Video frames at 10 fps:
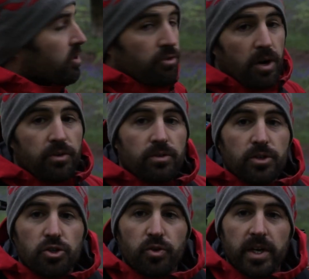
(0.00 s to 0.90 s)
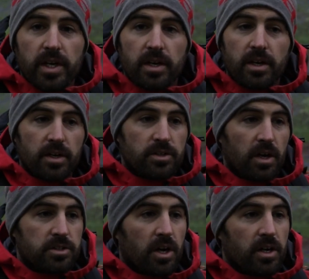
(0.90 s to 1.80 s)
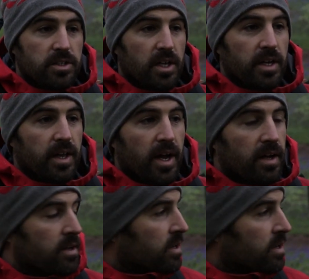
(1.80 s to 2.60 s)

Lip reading: of growth on a tree. It's hard to isolate that,